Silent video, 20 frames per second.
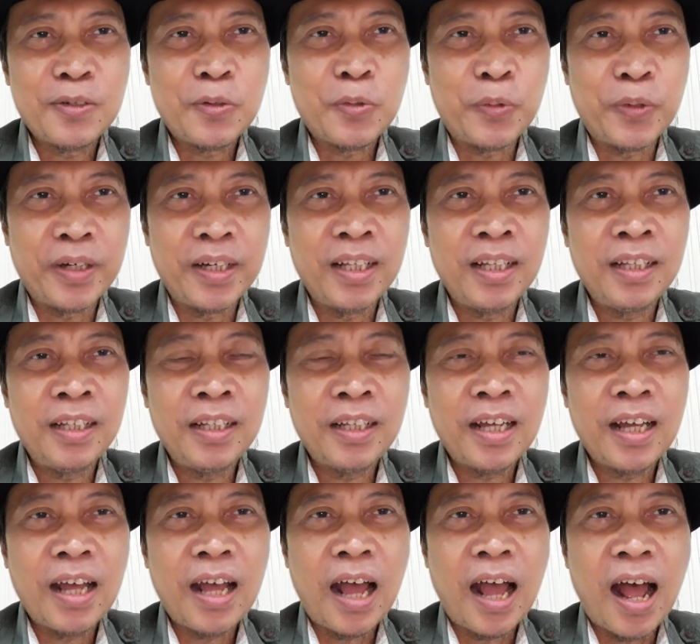Well,
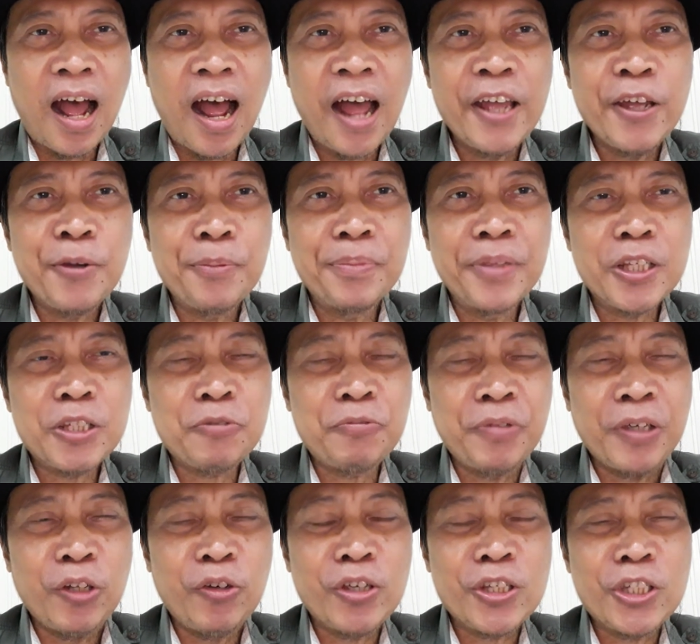I hope this
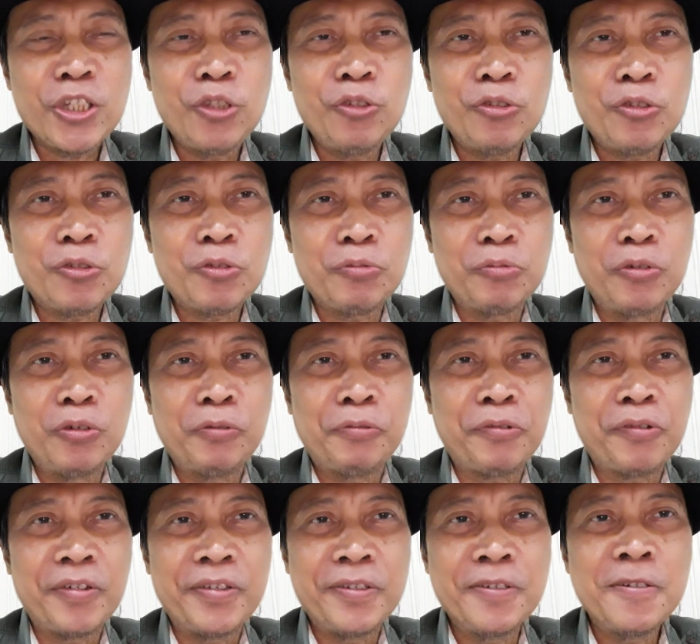video is useful
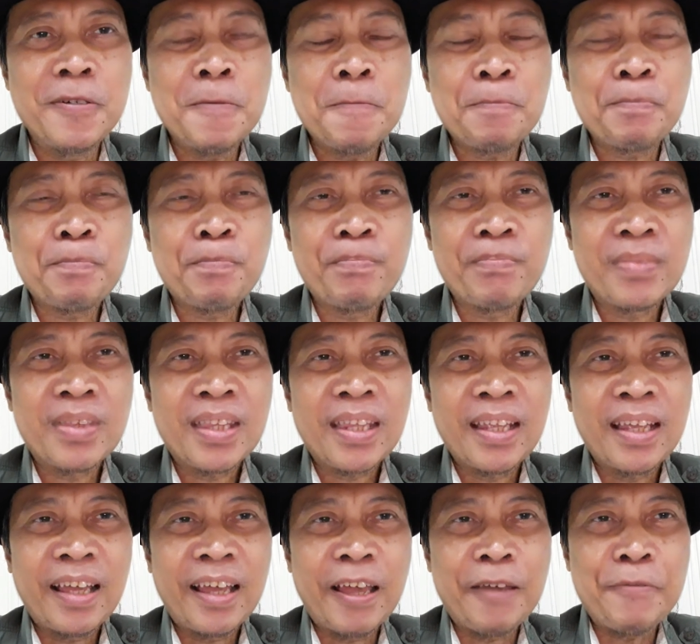for you.
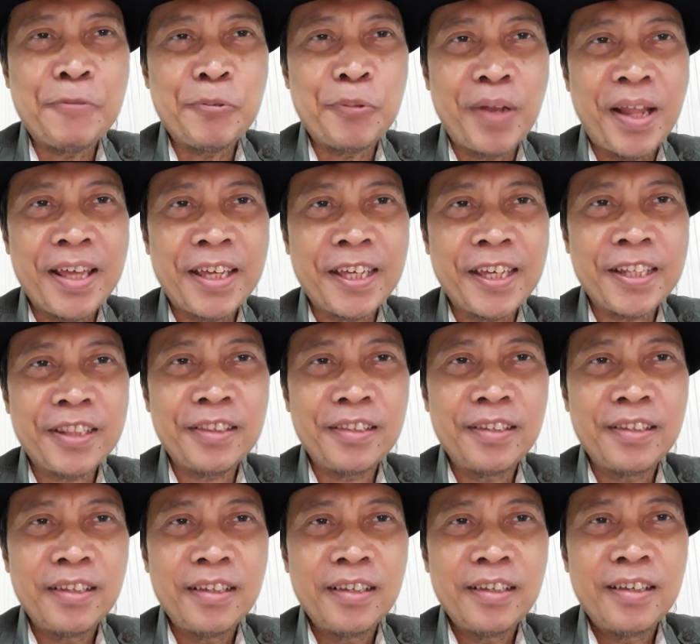If you like it,
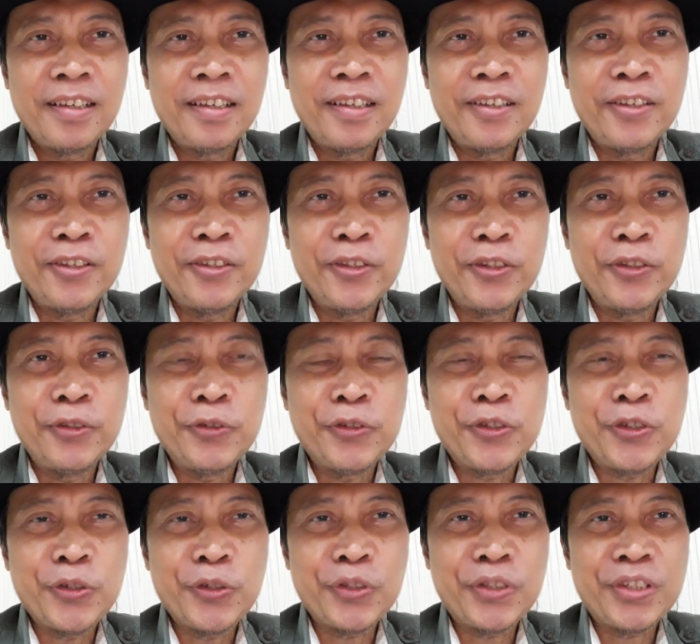you
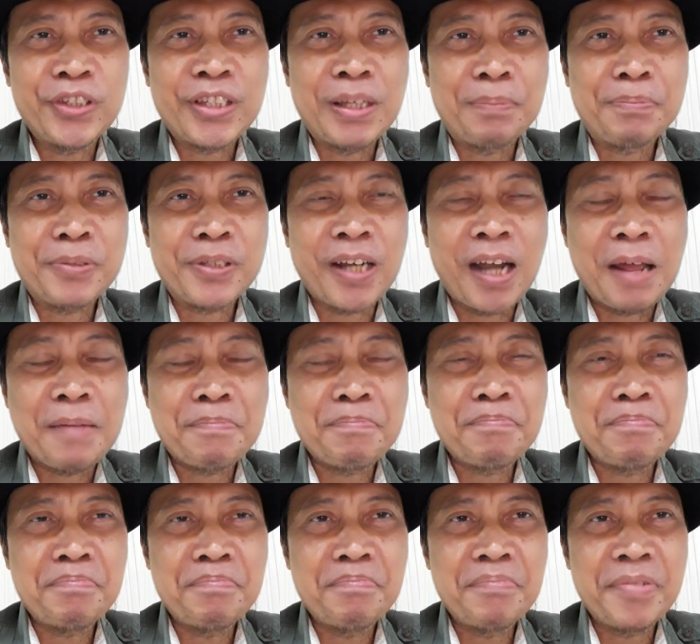should subscribe,
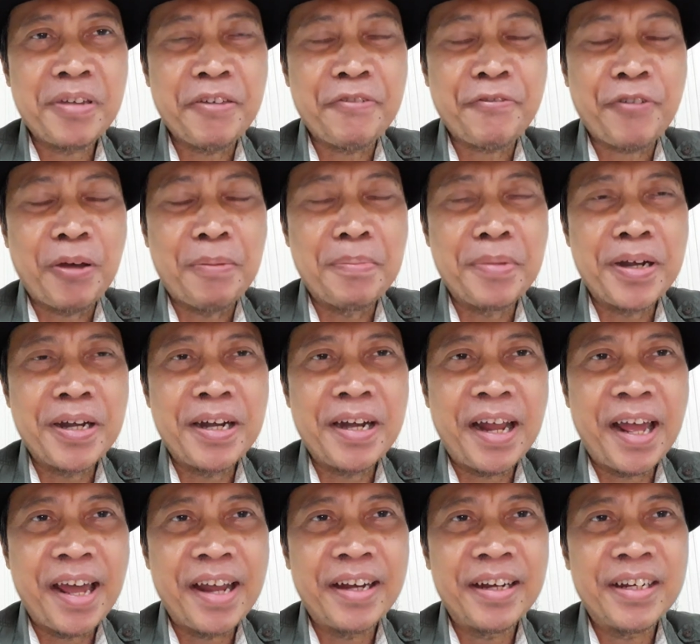give comment,
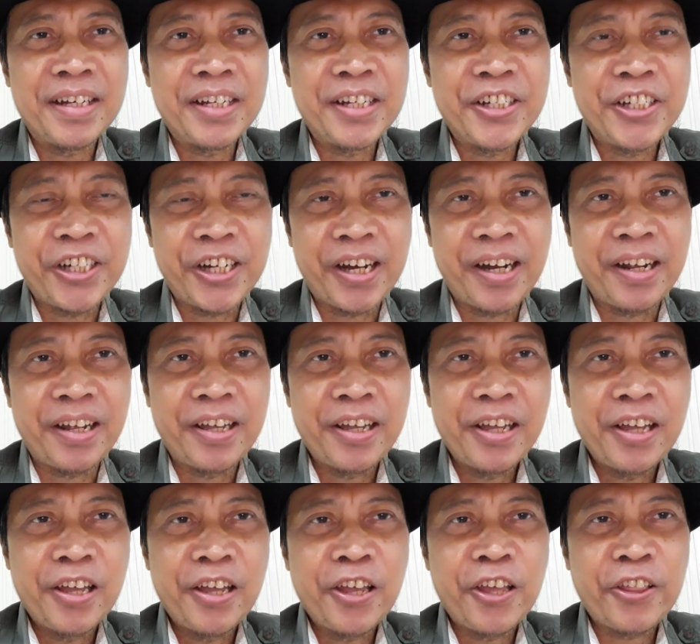and share.
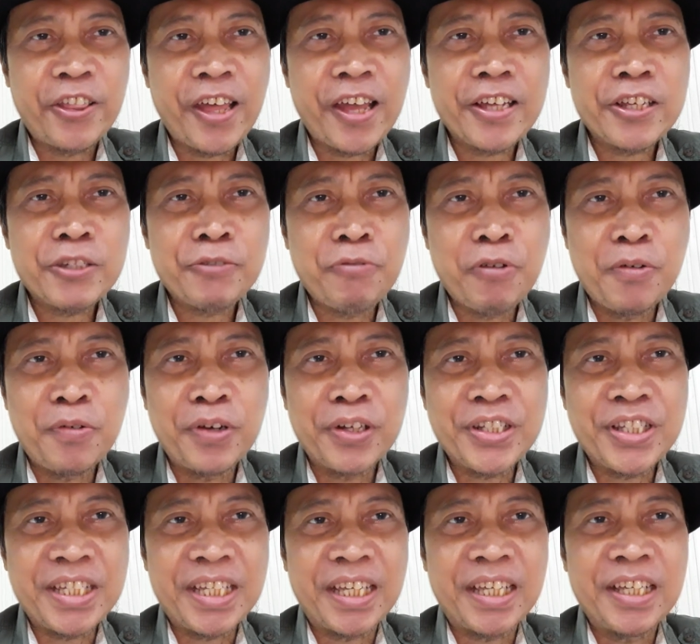Thanks for
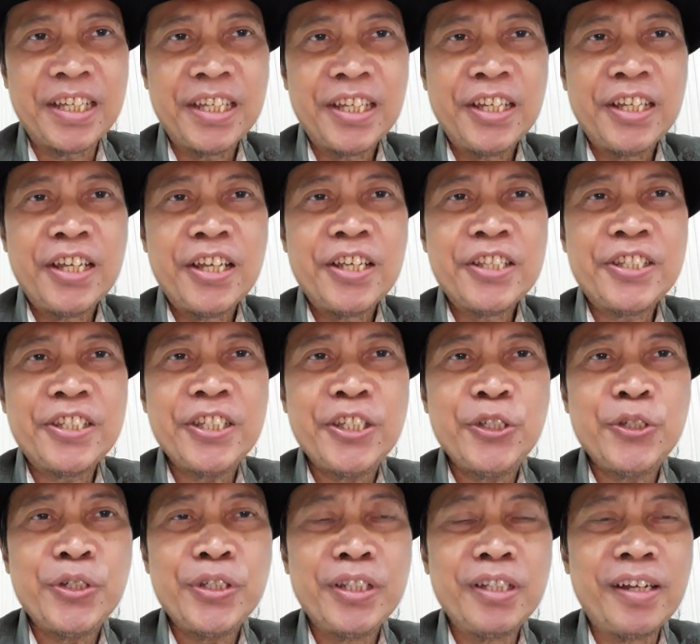watching. See
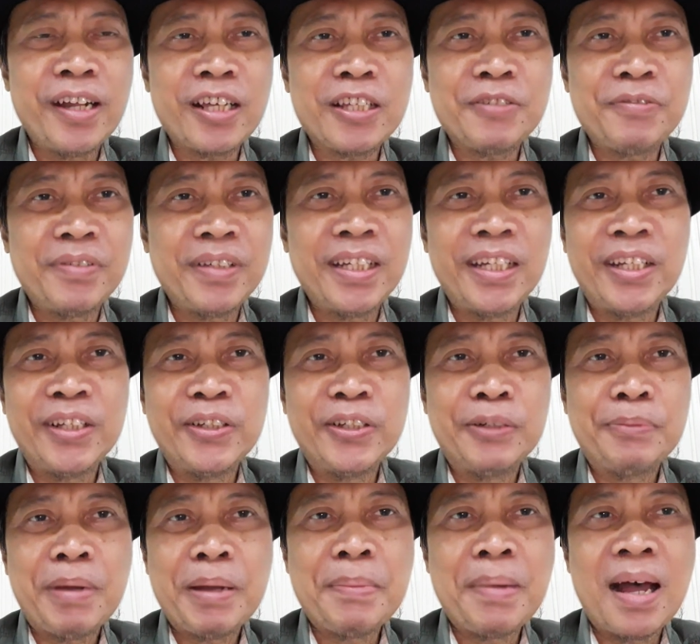you in the next video.
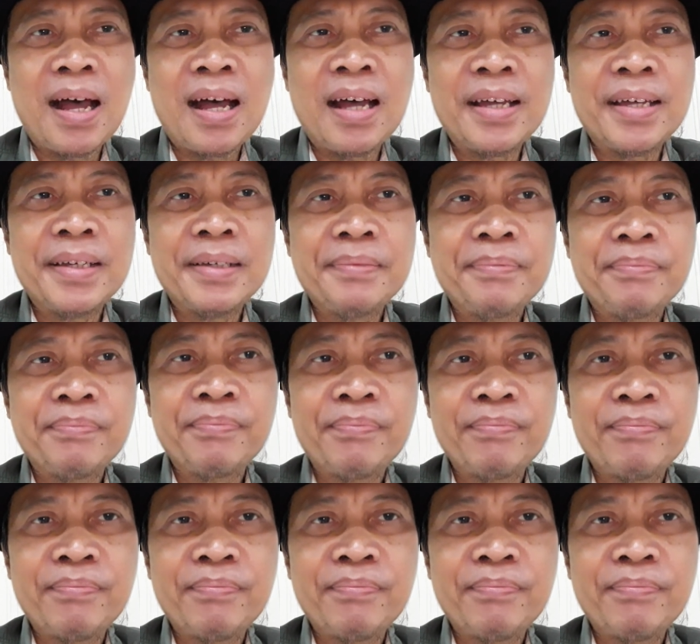Bye-bye.